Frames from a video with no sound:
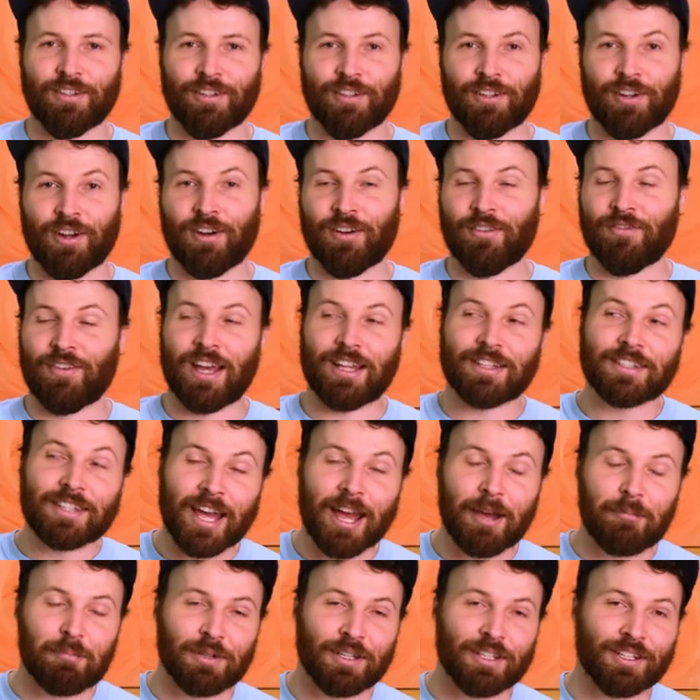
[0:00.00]
You know, if that's
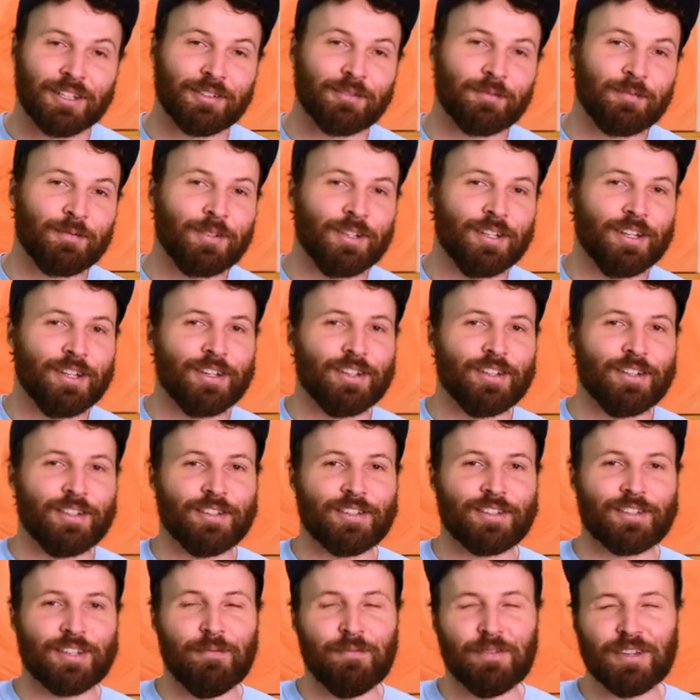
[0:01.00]
happening,
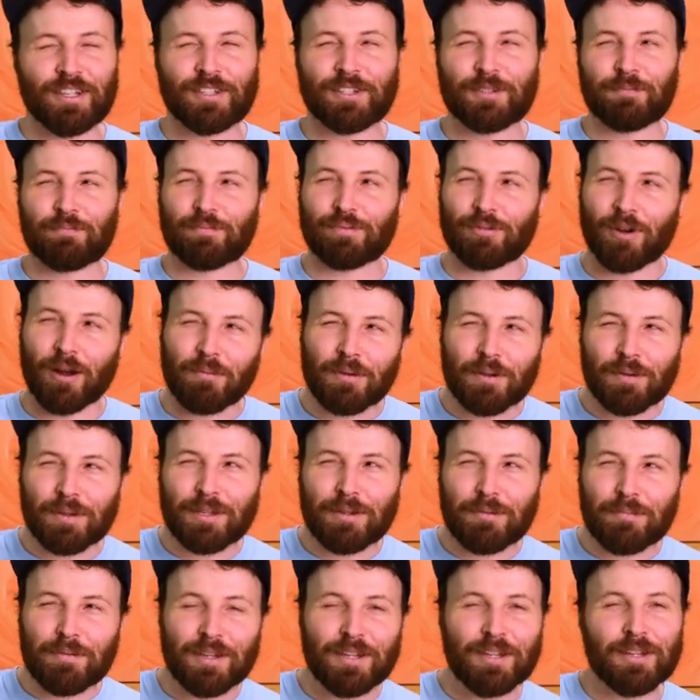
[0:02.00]
something is
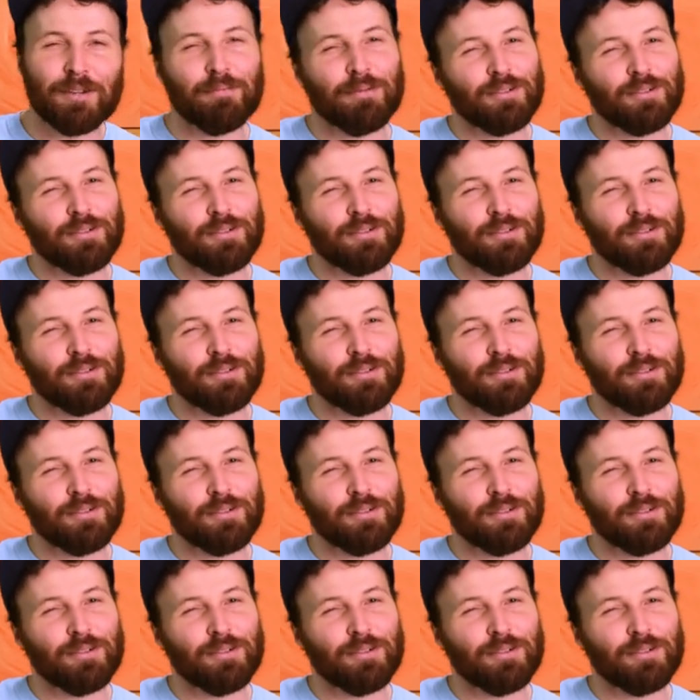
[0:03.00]
probably being